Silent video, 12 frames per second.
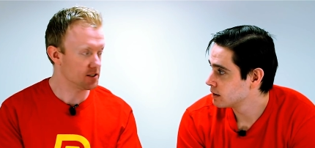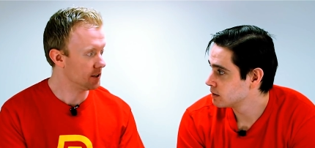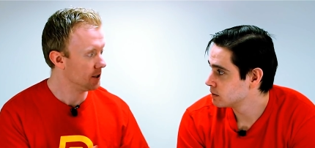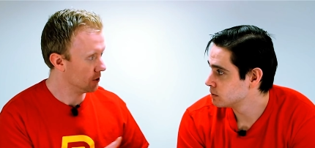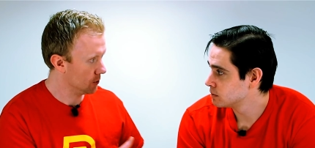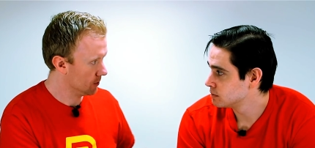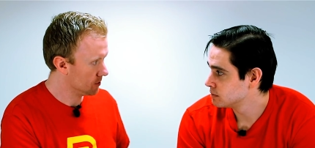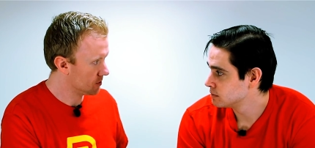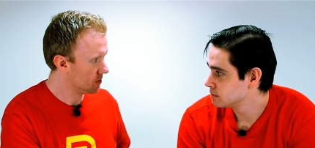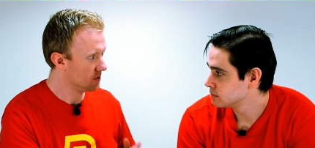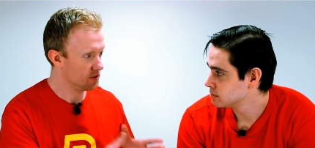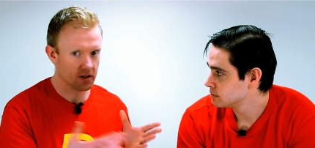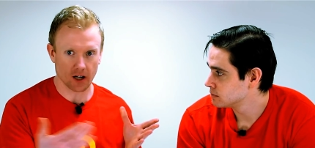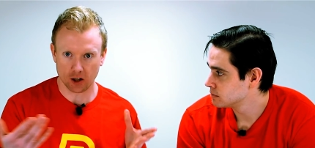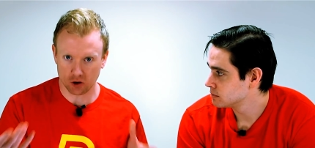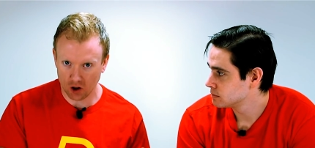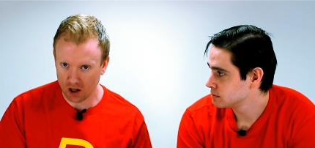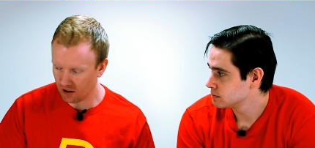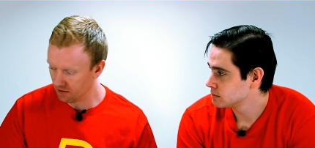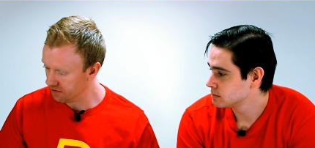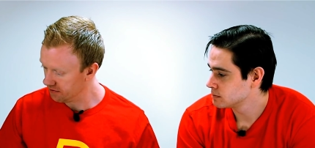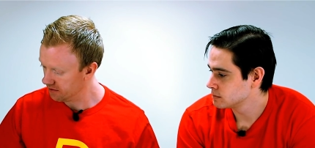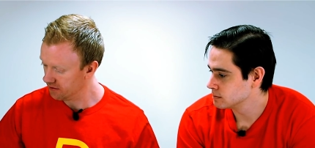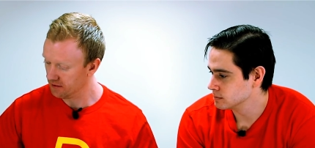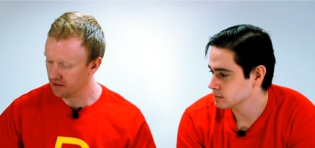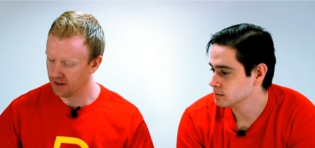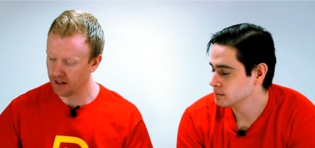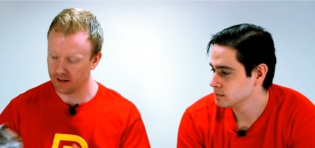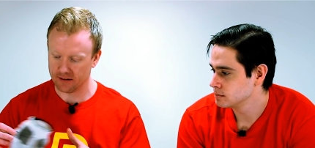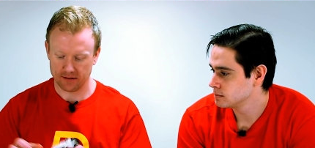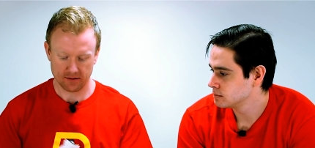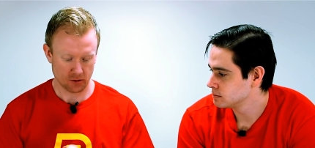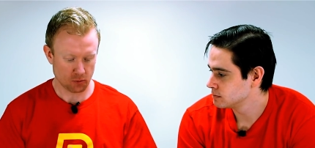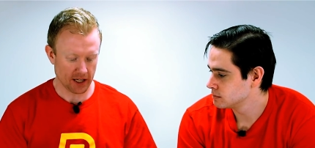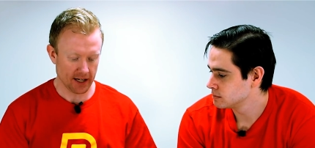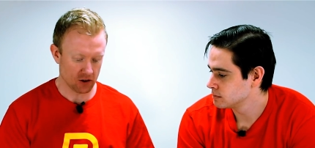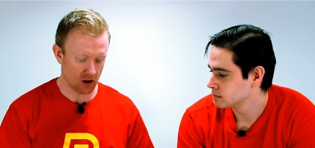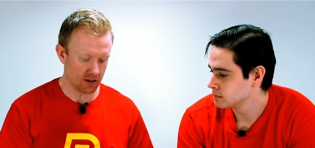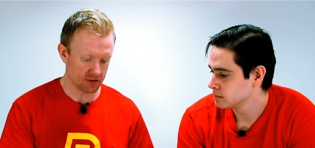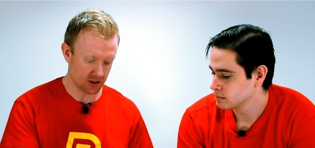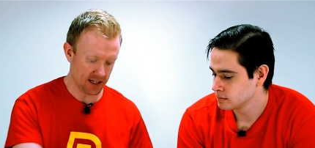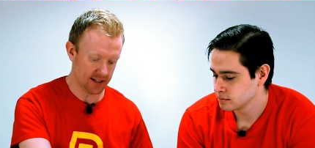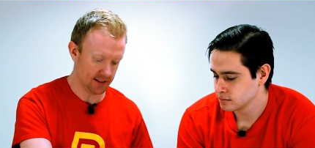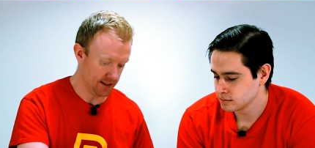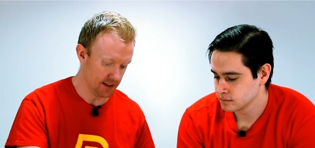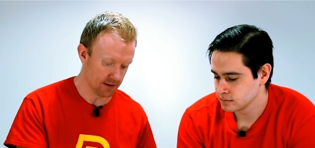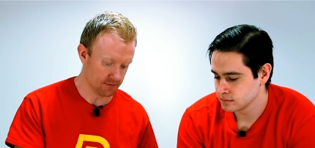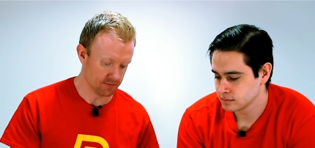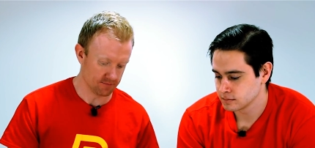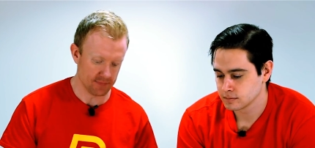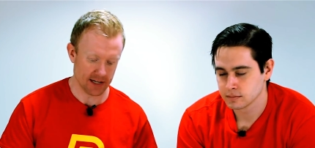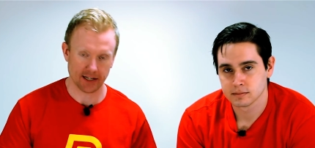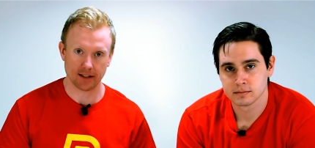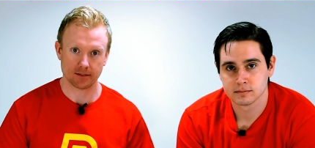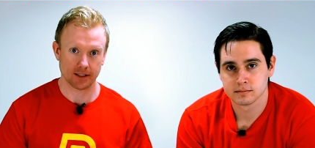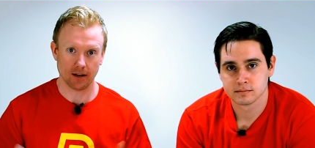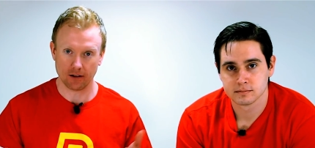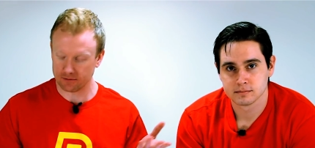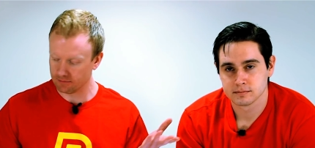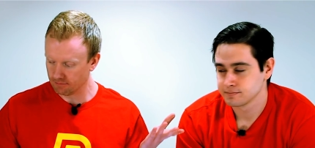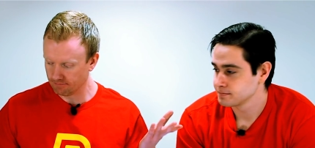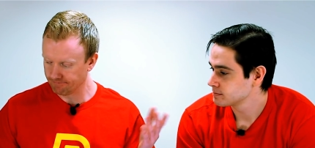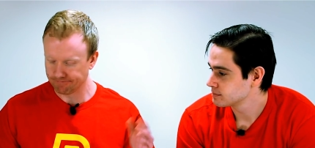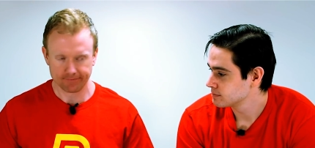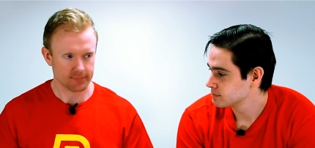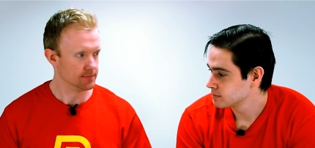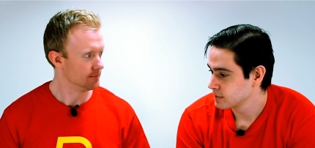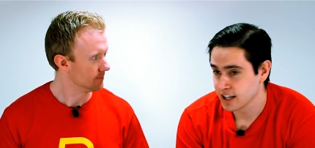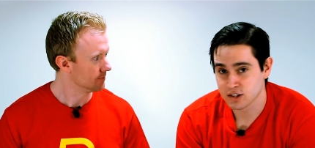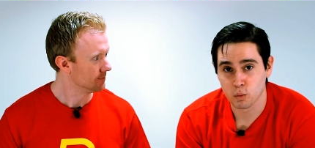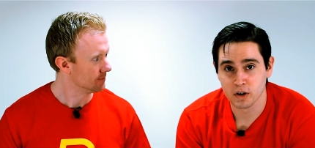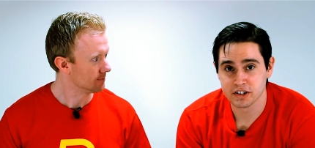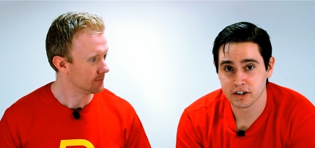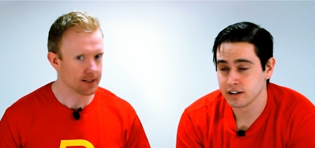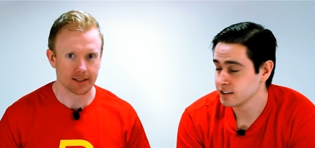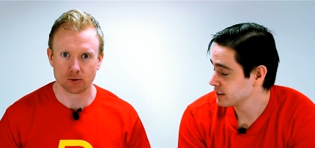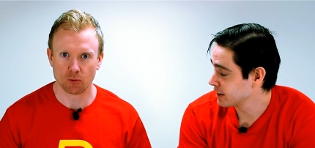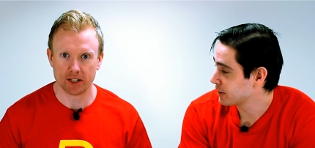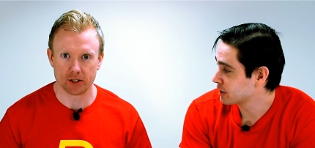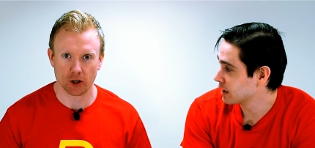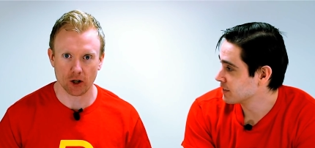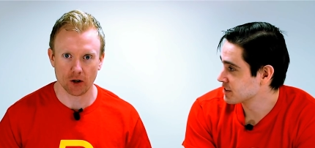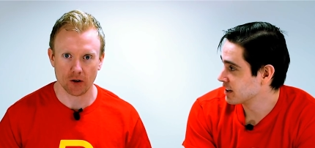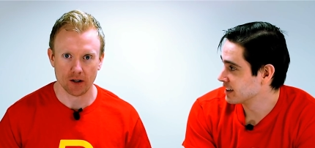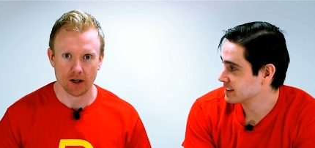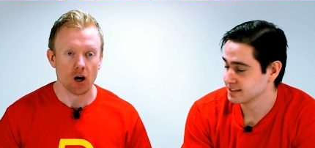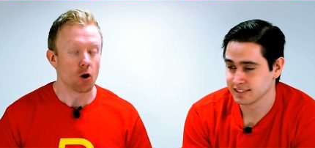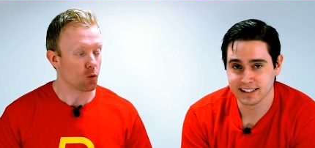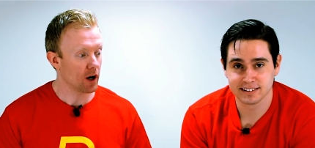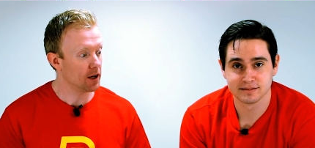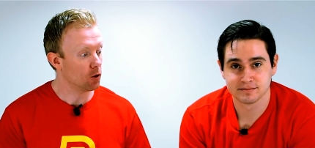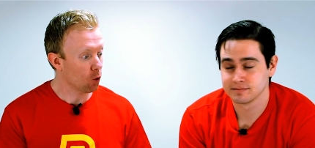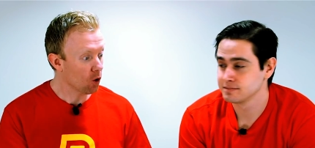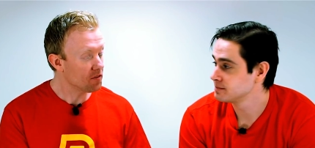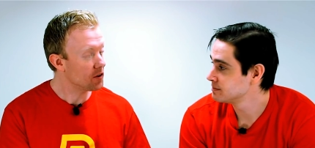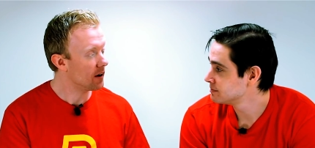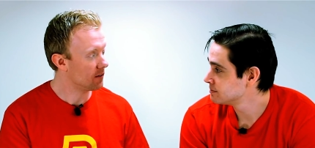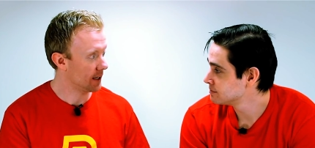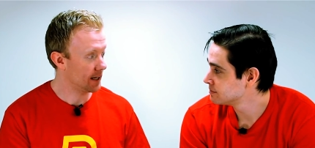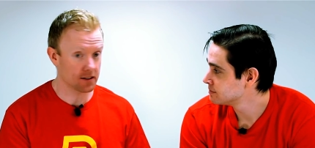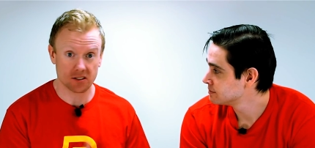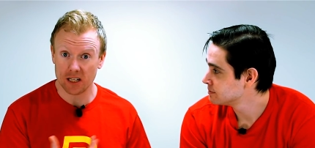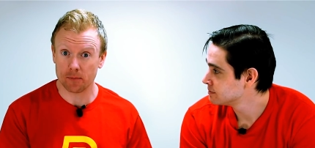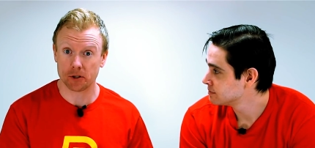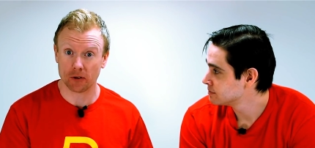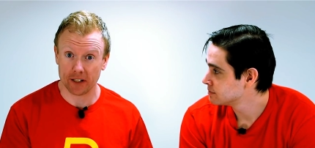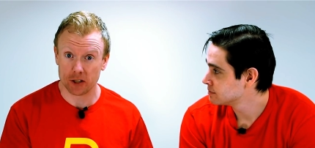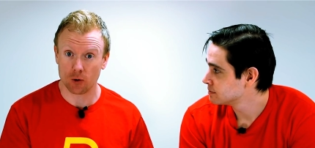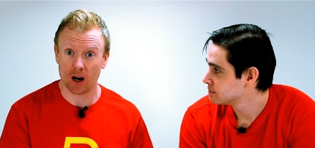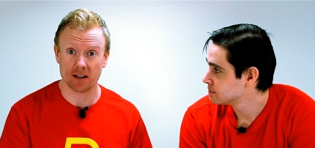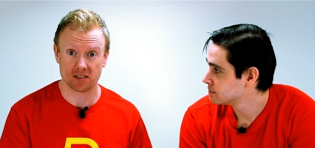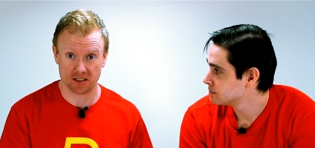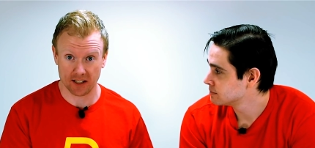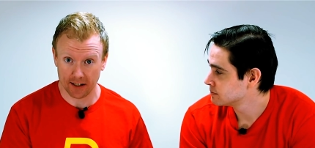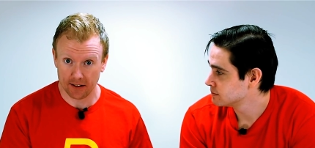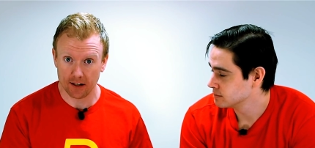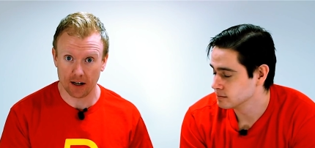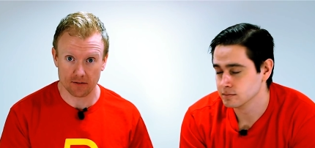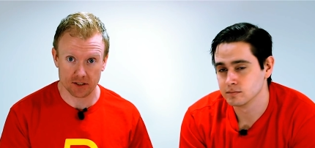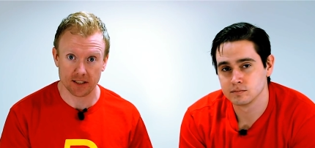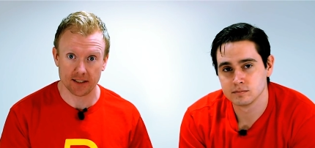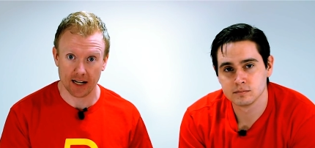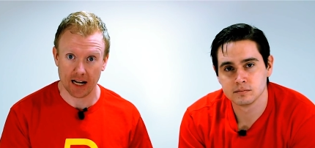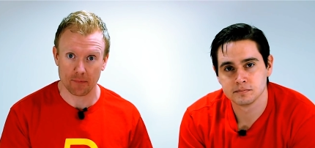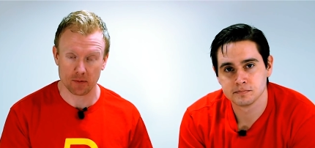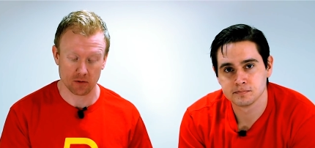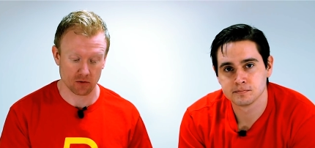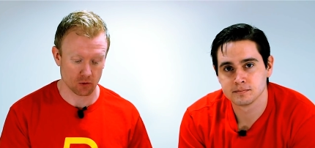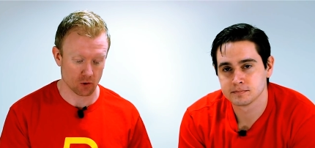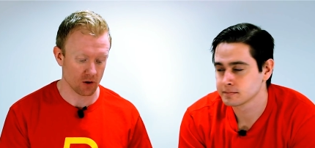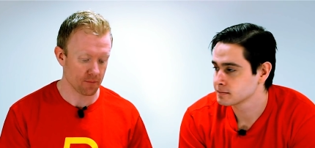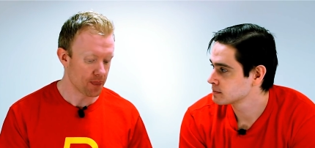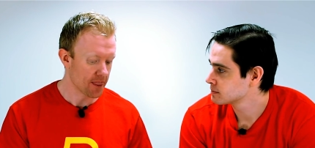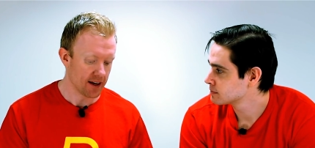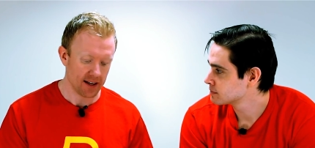Speaker 1: to use a glove, playing golf, trying to, make it,
Speaker 2: it's winter,
Speaker 1: you get your gloves on. Right, or if you have like exceptionally dry skin, I've seen that happen before.